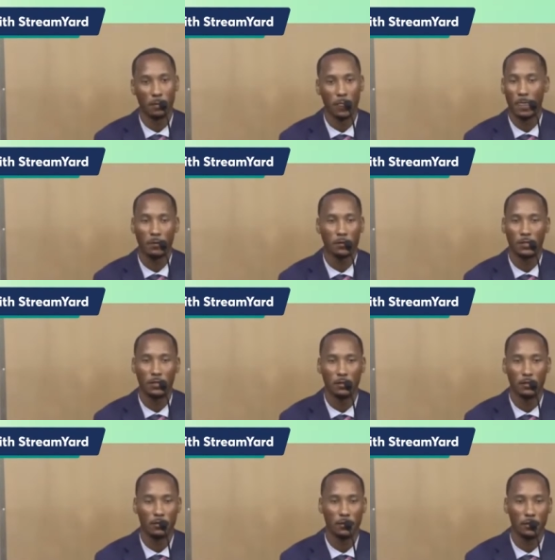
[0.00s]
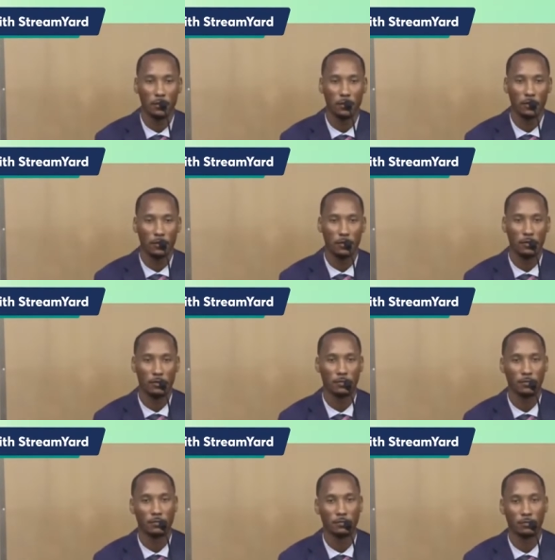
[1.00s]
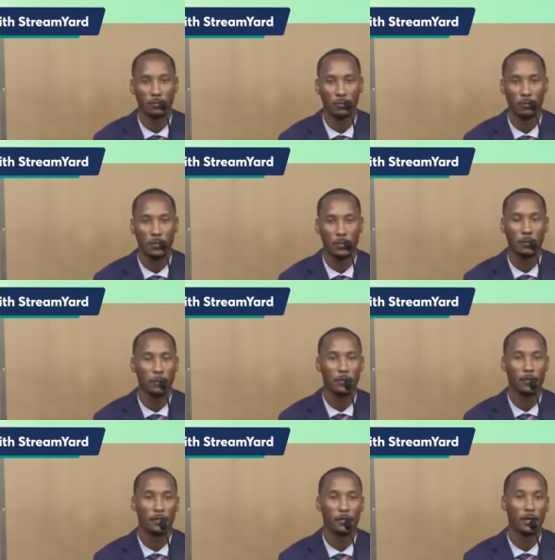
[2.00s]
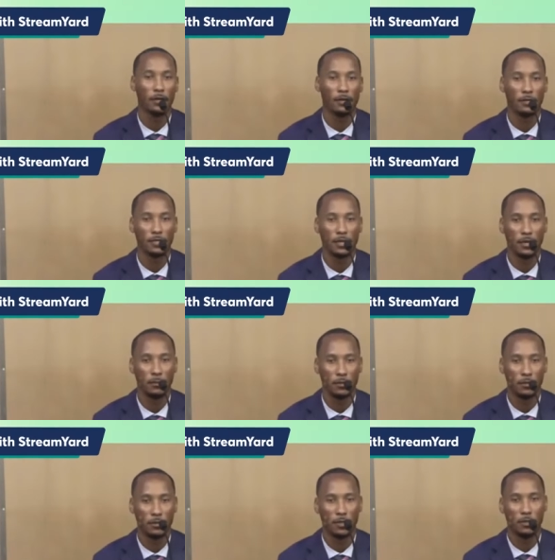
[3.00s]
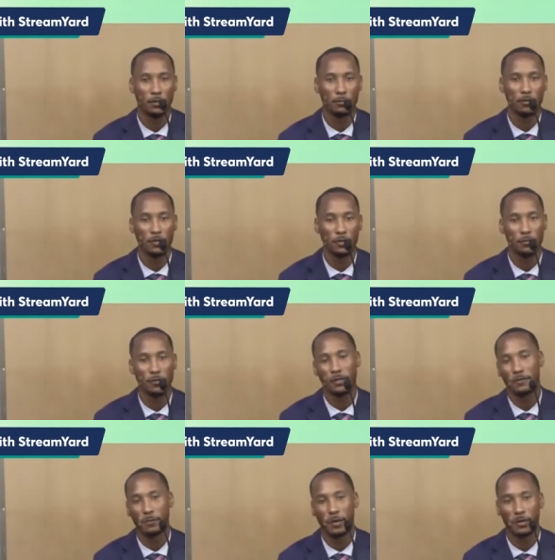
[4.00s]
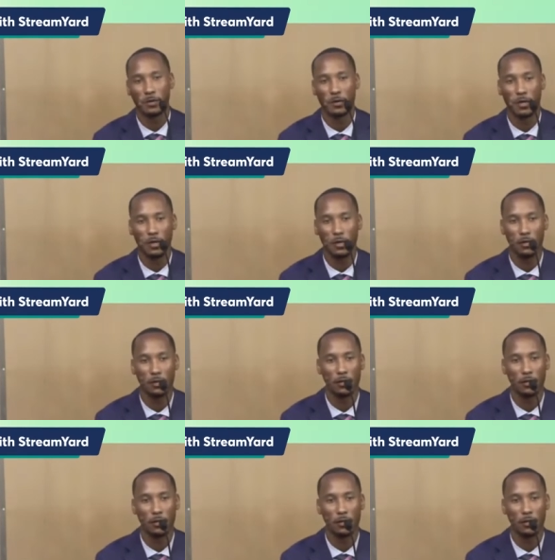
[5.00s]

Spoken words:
No, she didn't throw it. Me and my brother got there in time to get the brick from out of her hand.